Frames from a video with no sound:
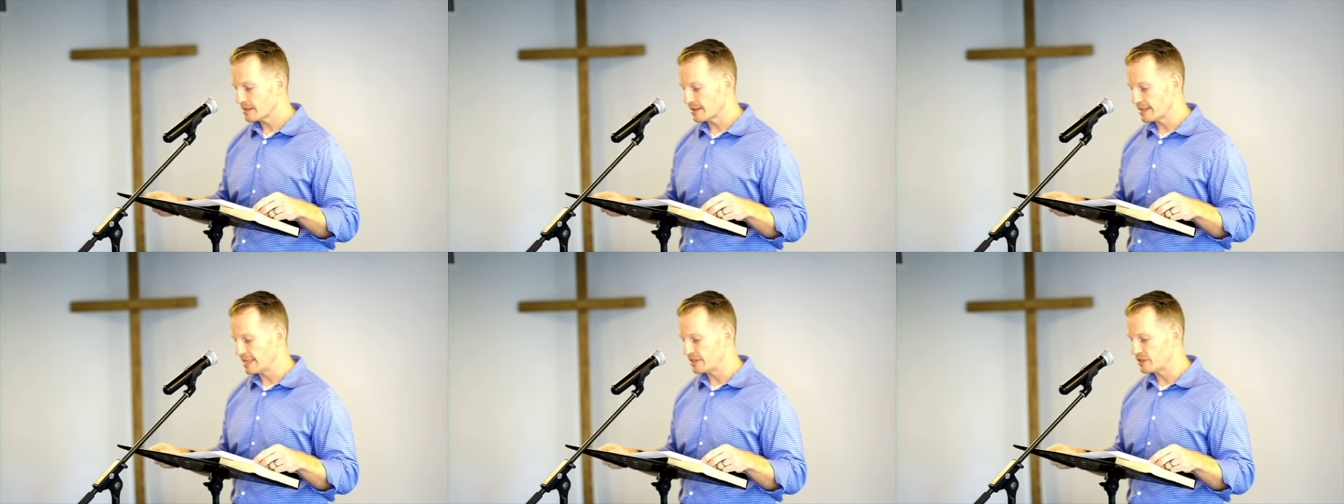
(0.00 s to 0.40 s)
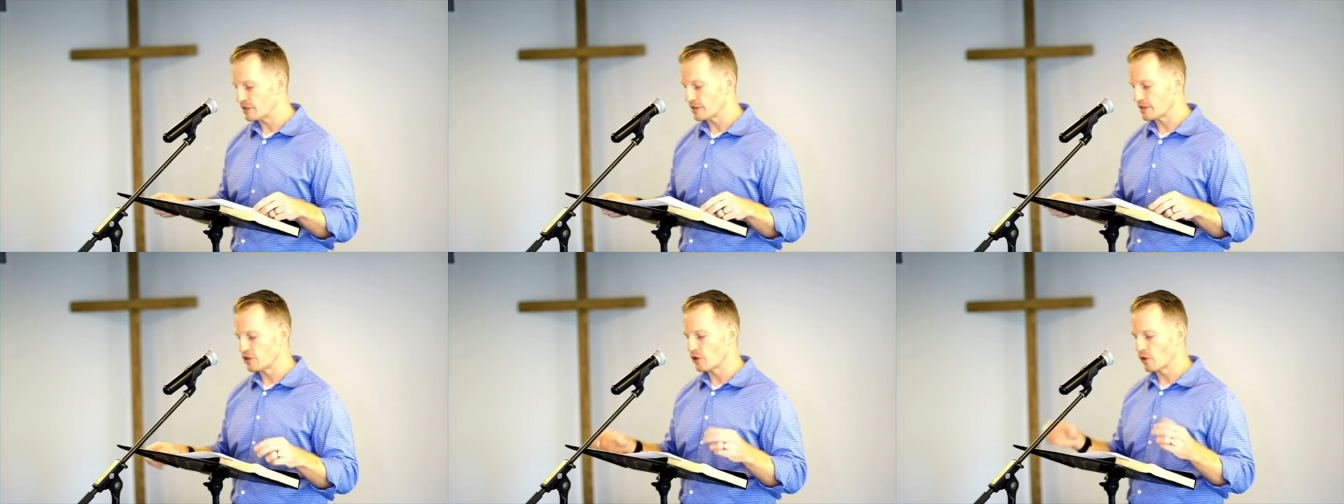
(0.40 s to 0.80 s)
lead to
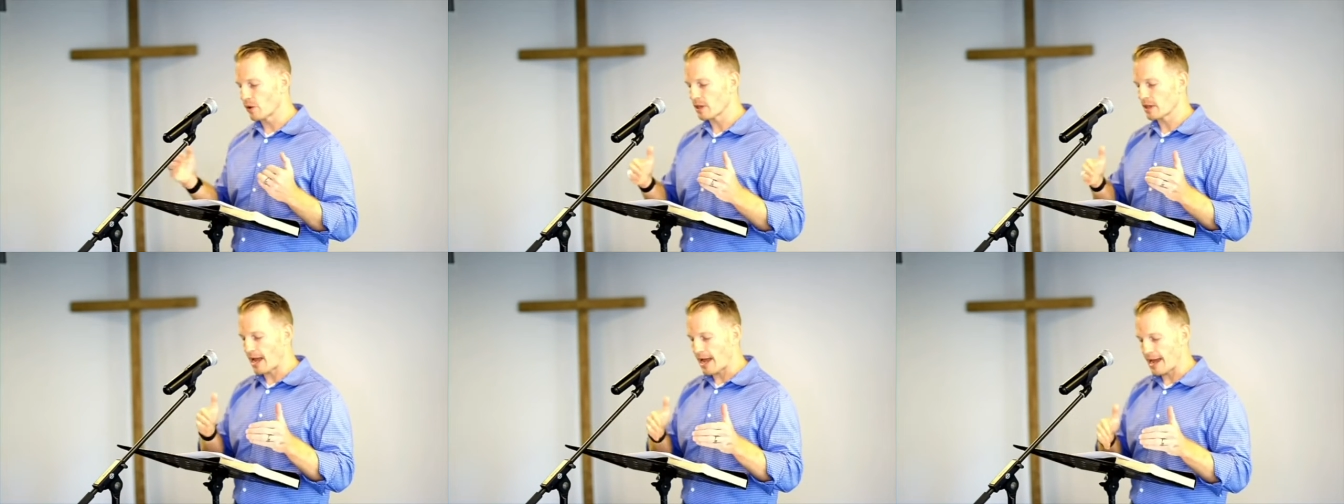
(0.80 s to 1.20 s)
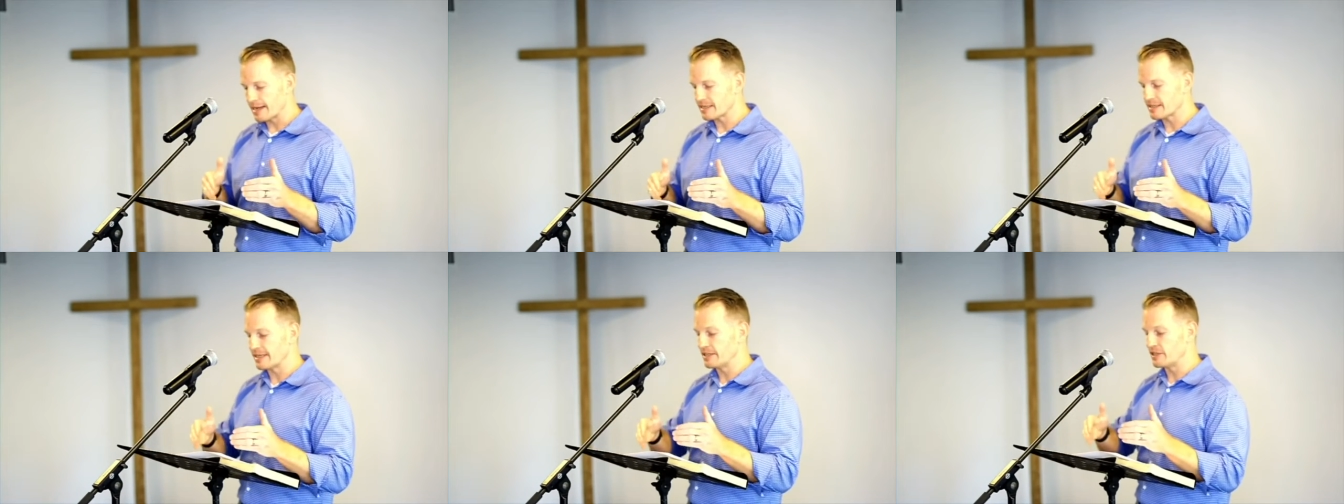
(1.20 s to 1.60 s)
your
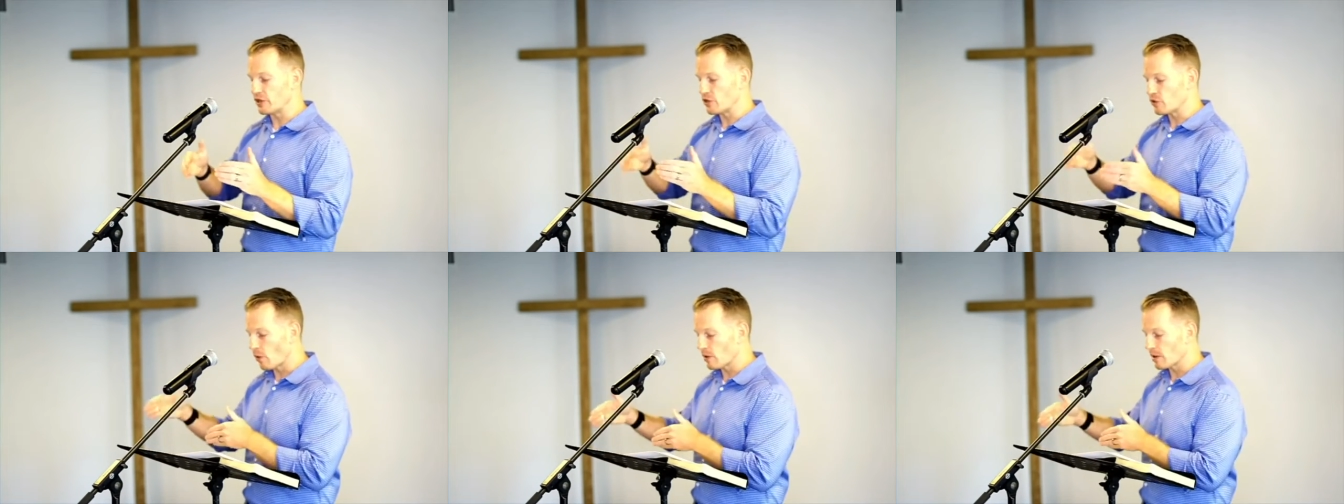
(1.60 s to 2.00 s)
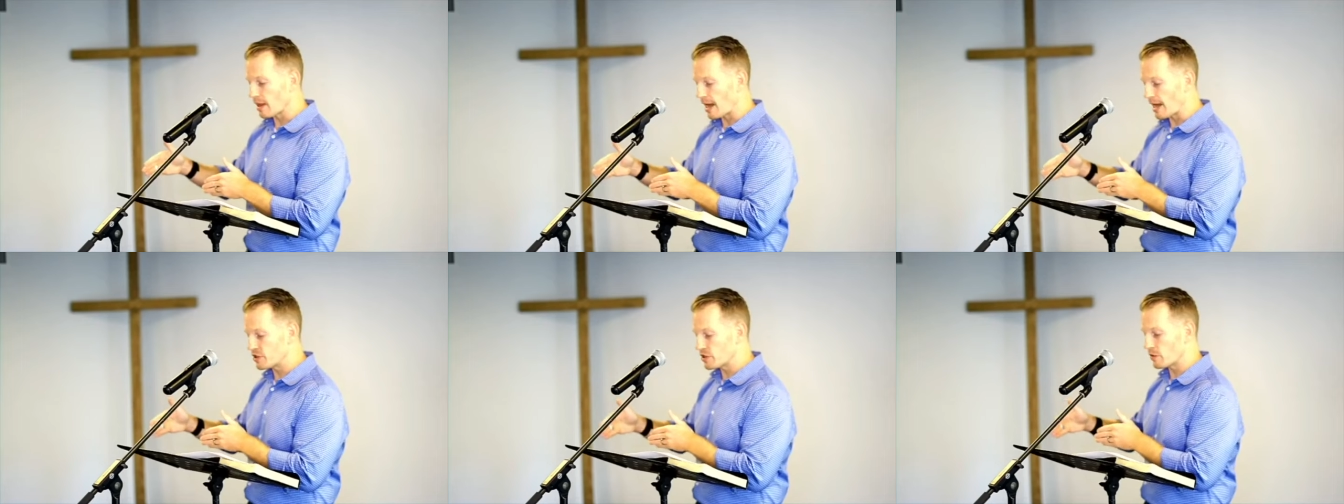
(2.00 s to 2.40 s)
lies lead to your
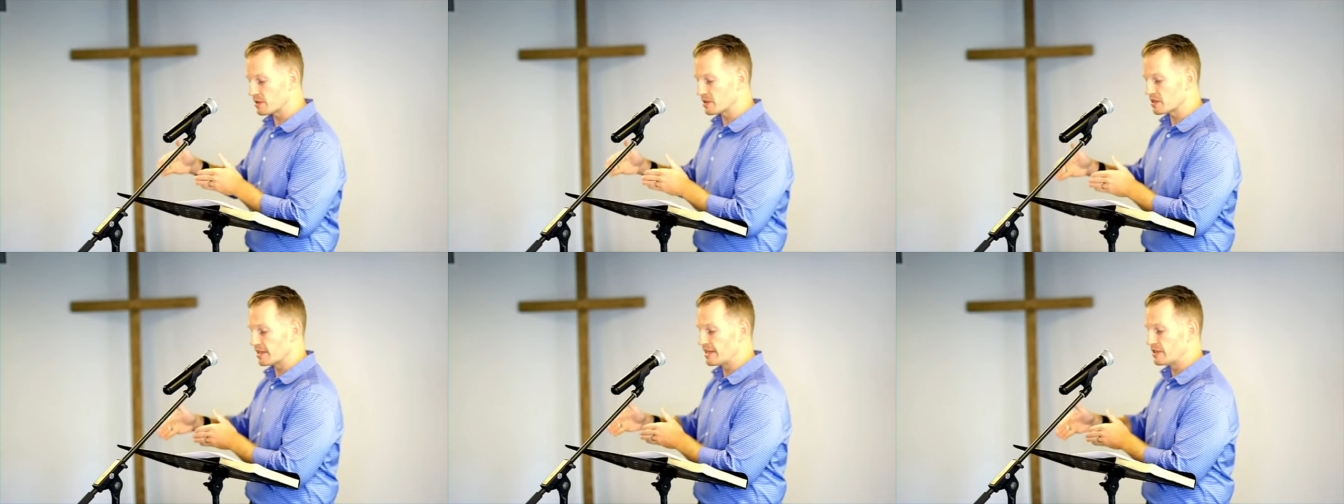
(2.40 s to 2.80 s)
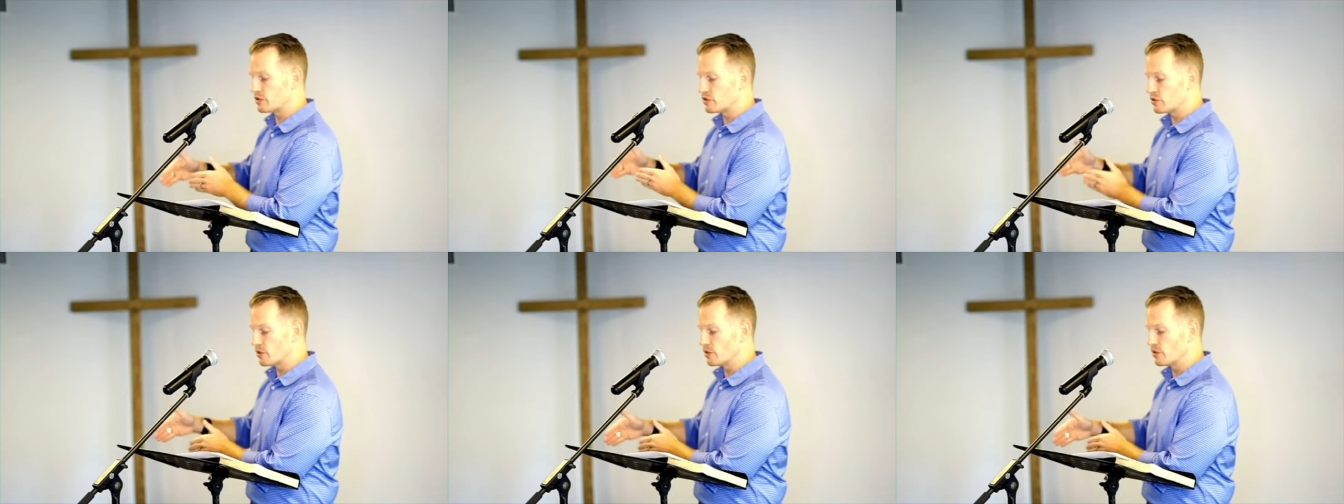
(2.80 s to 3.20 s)
logic, which leads
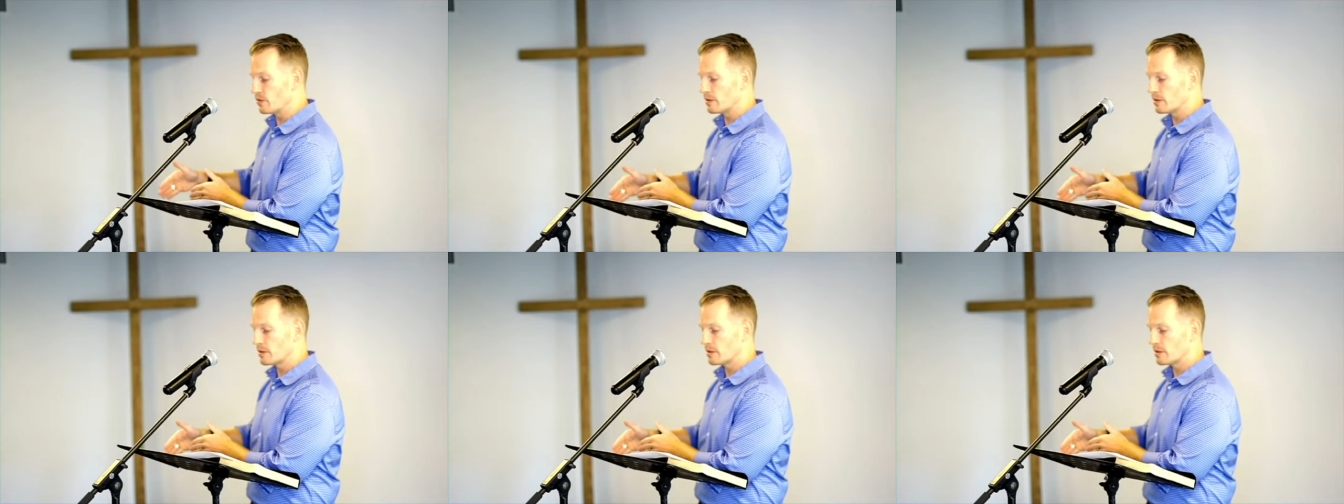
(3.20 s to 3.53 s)
to,